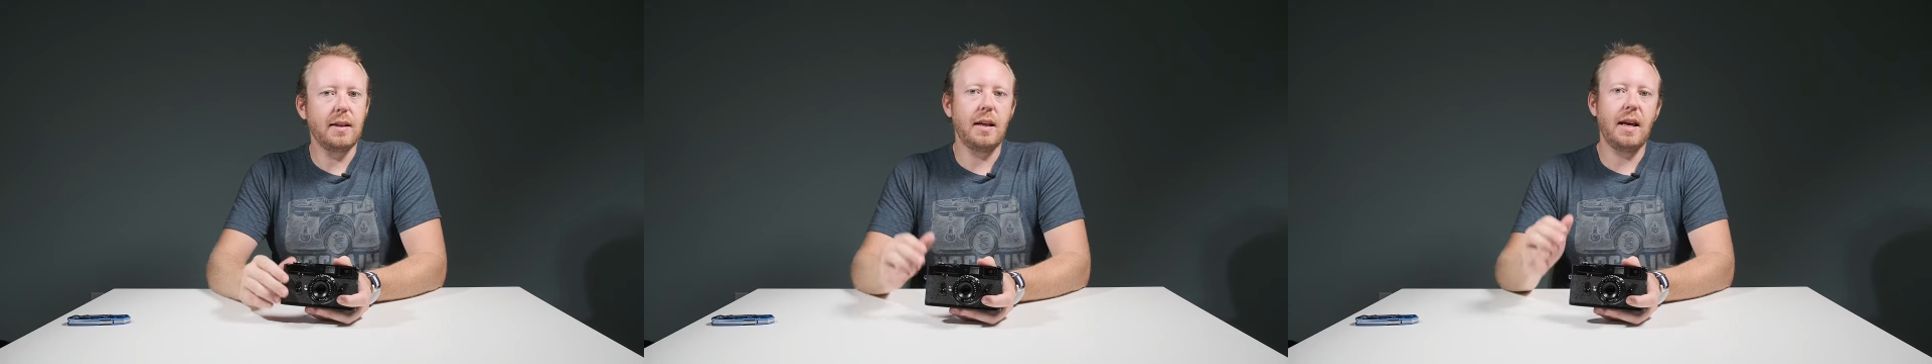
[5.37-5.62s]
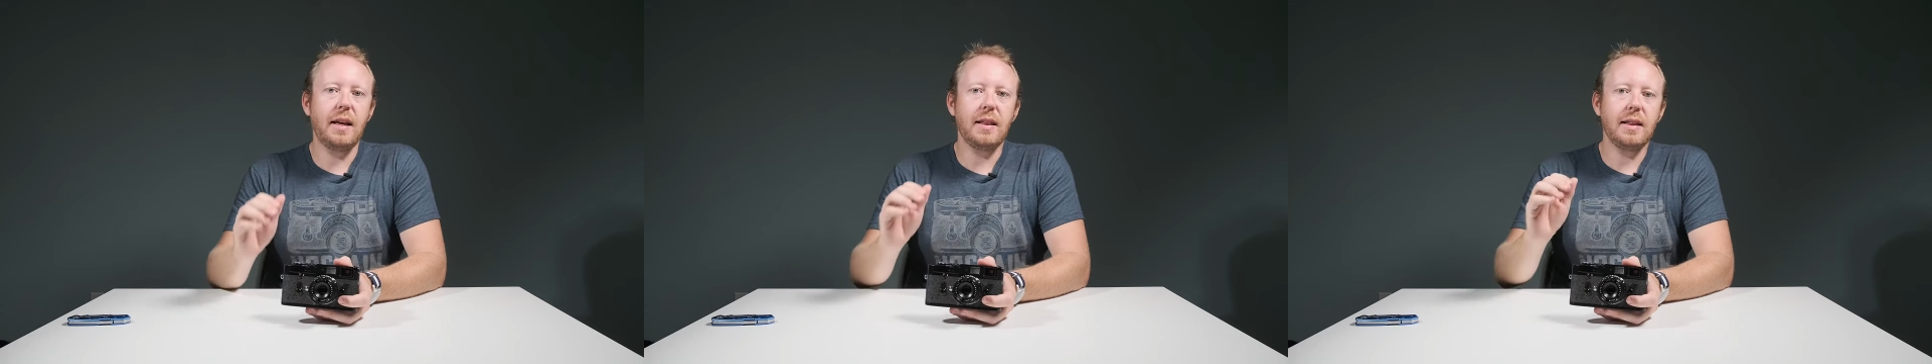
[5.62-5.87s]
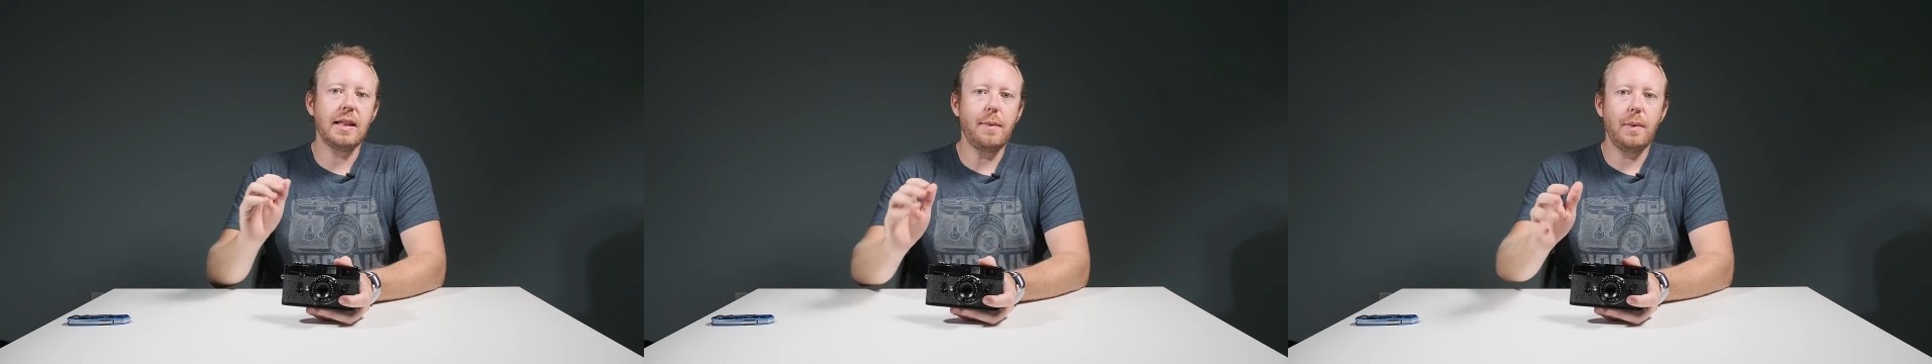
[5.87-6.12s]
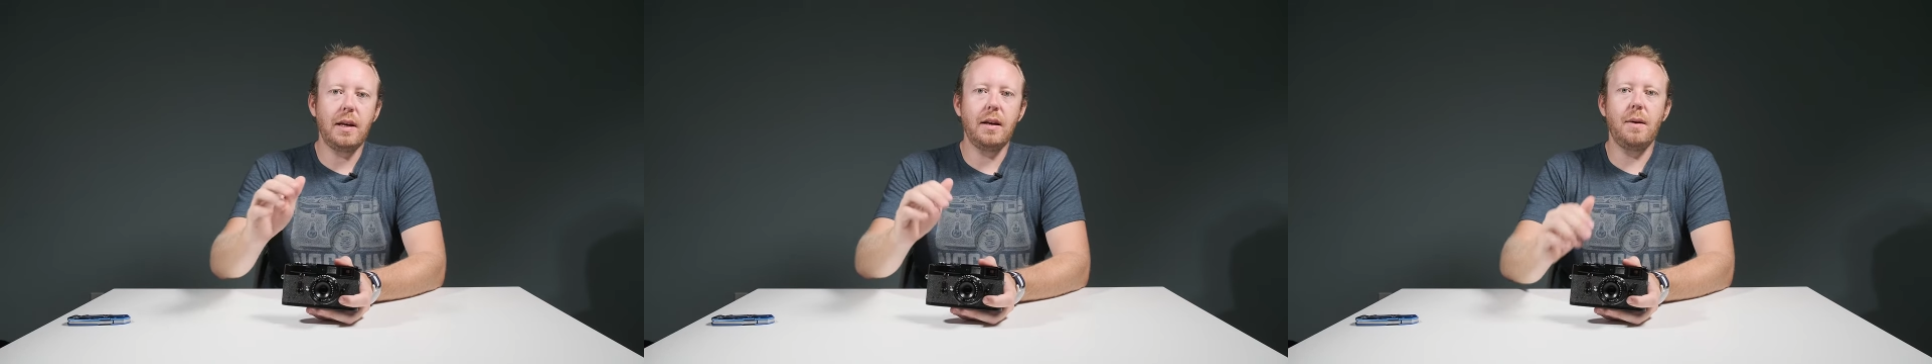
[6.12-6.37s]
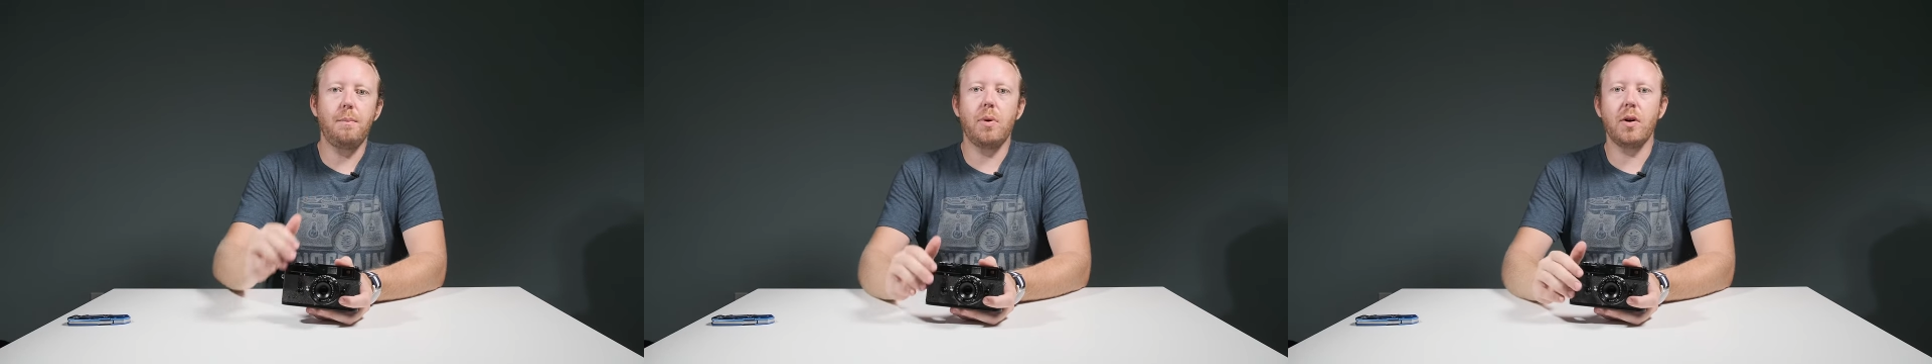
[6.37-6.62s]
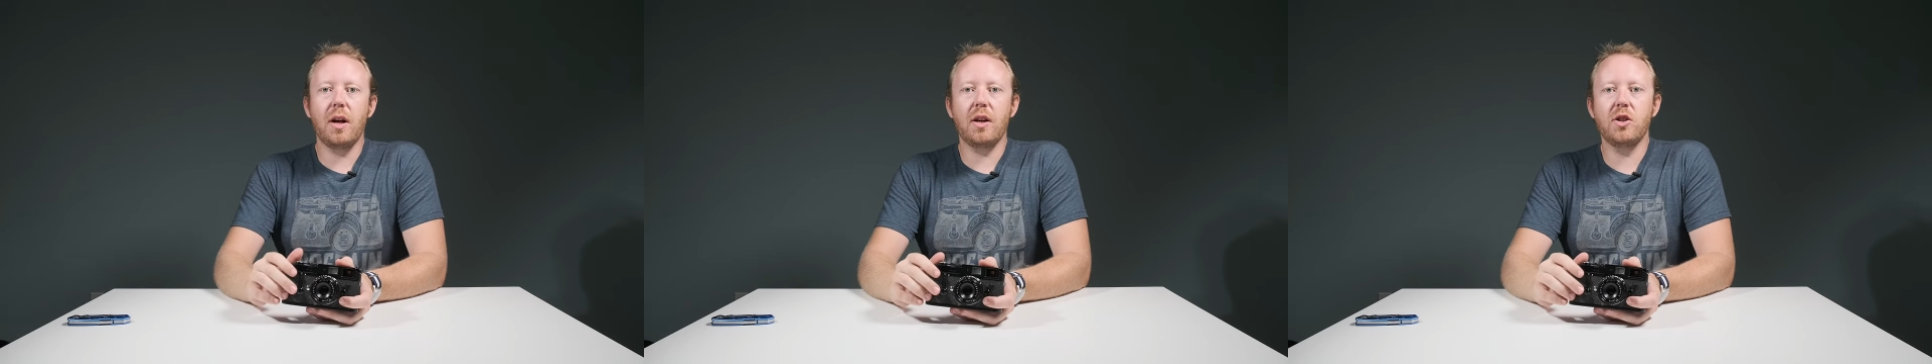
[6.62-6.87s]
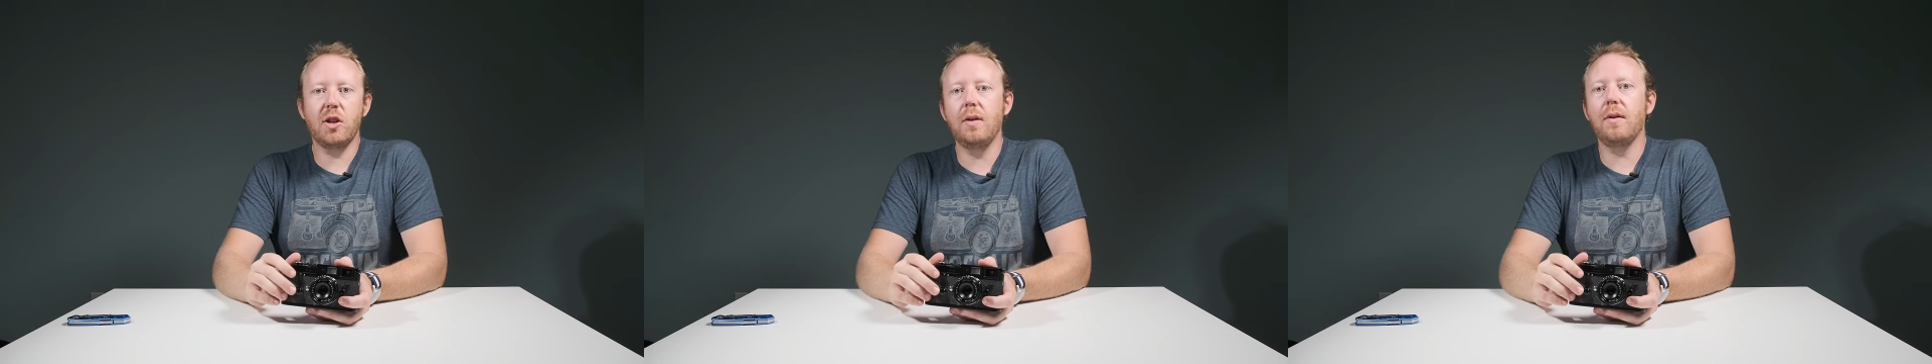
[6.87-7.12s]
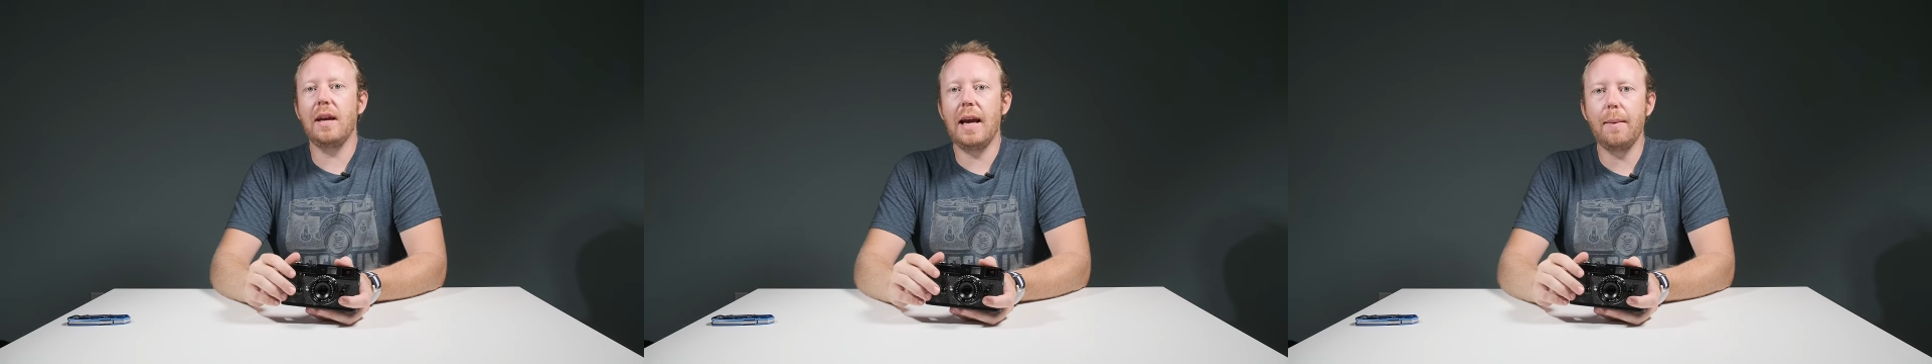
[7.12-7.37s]
a limited
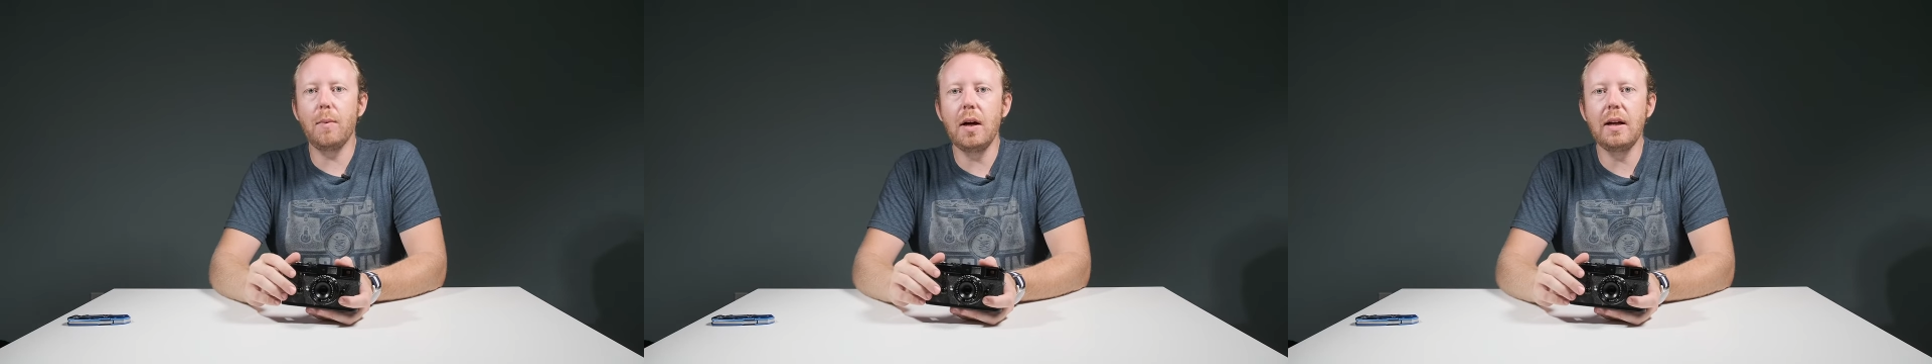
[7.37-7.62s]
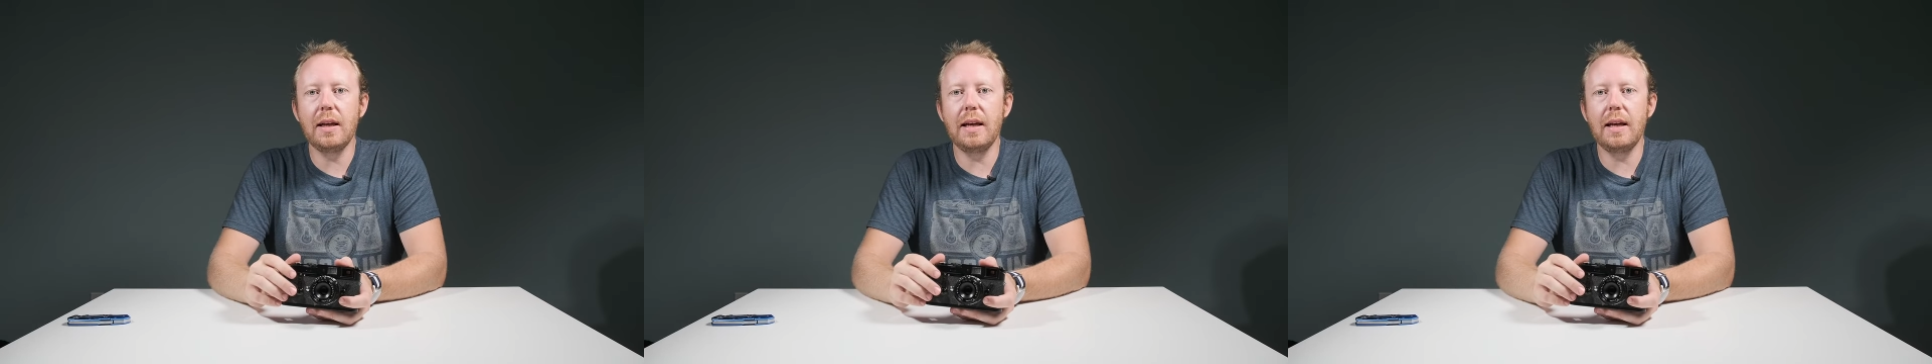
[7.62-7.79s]
production camera.